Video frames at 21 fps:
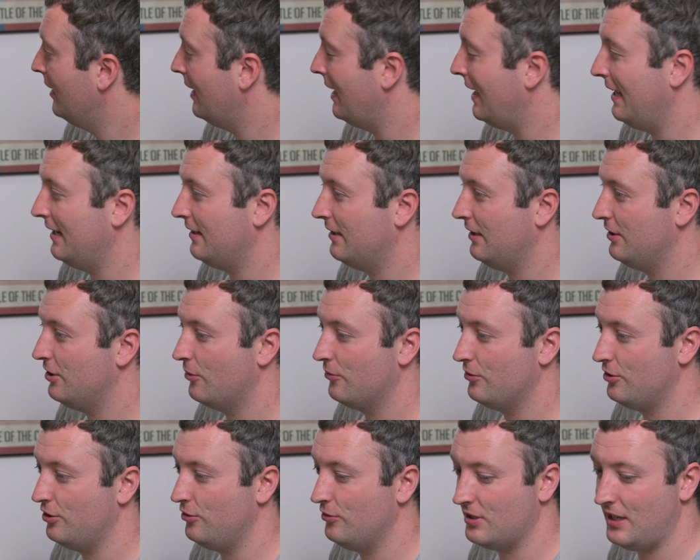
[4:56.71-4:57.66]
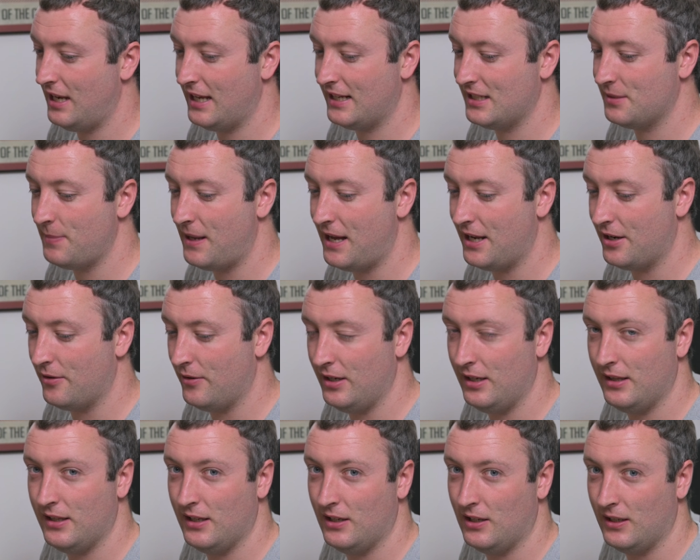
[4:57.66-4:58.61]
and I don't use an X-pan or
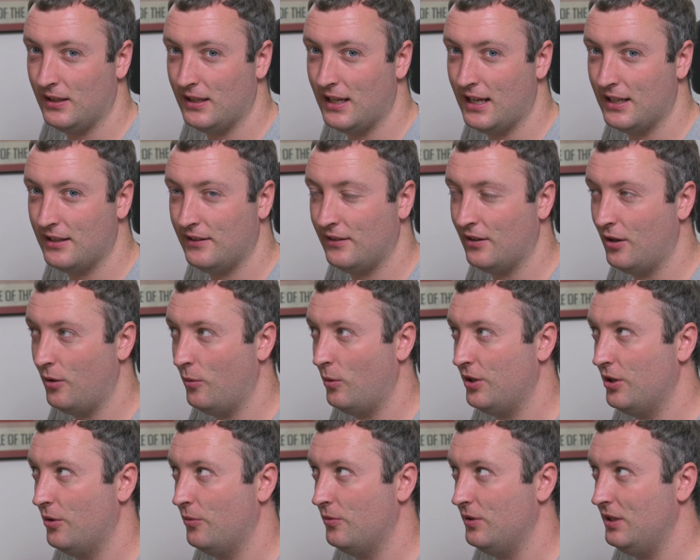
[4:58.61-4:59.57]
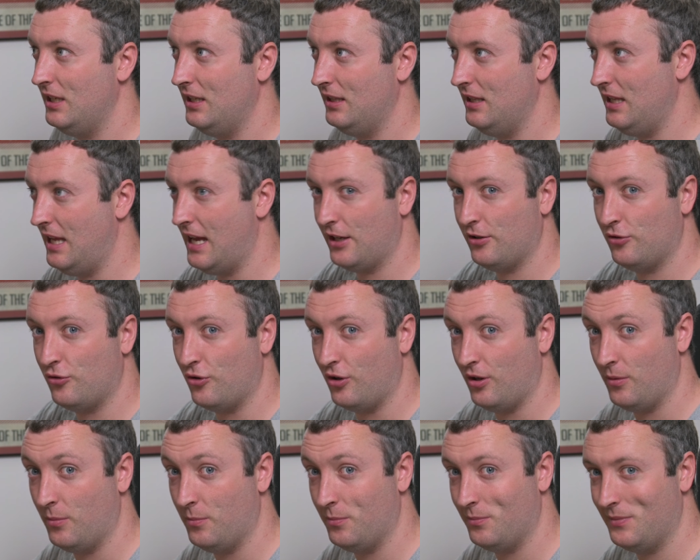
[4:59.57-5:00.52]
anything like that, so I don't need the
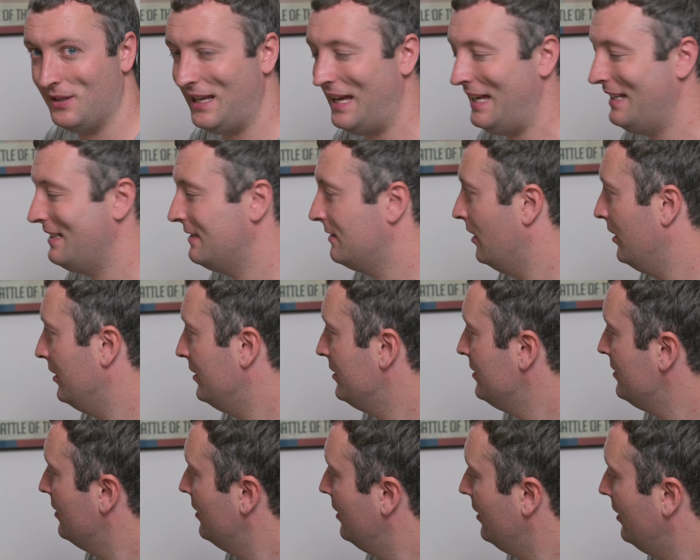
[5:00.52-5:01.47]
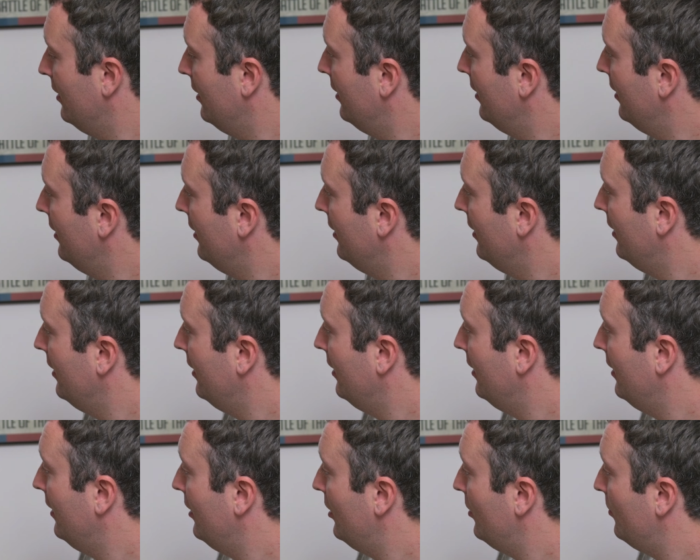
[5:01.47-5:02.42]
extra gate size.
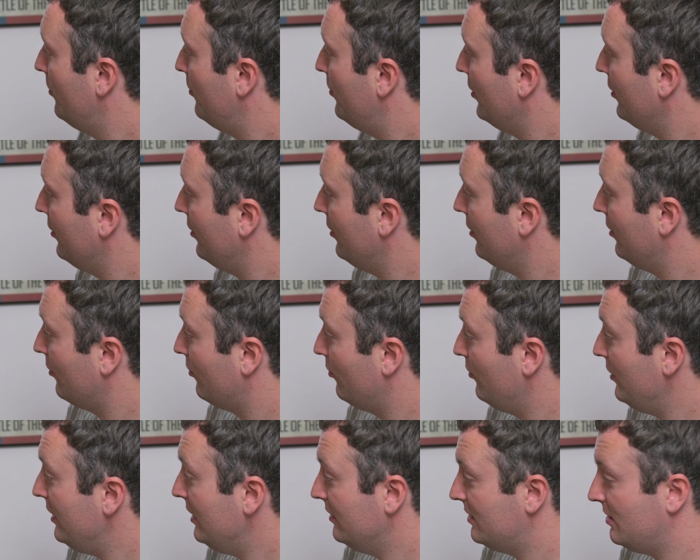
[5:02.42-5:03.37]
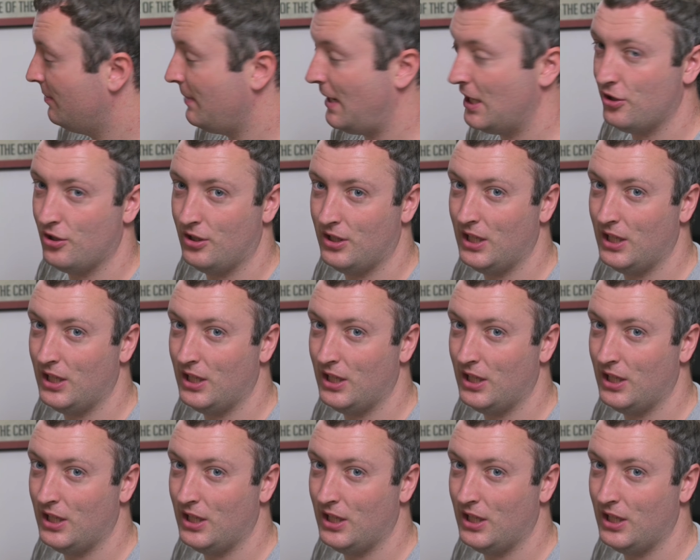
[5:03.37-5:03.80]
But the real special